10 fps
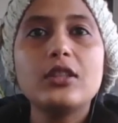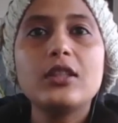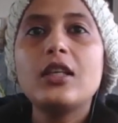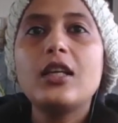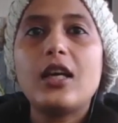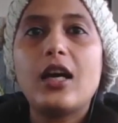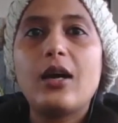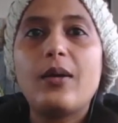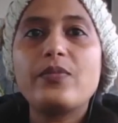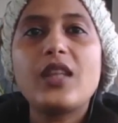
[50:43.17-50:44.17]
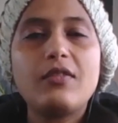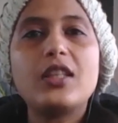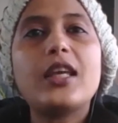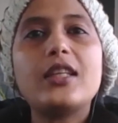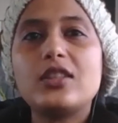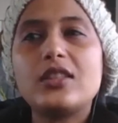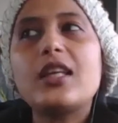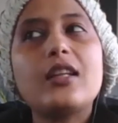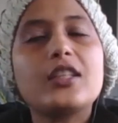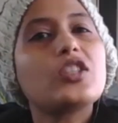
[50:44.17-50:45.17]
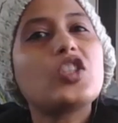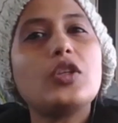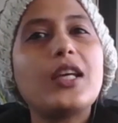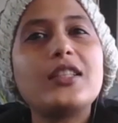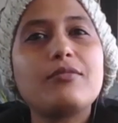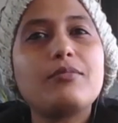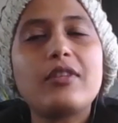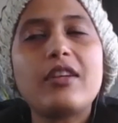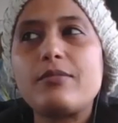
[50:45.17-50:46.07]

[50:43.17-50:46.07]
even they just get like 2 days of bereavement leave.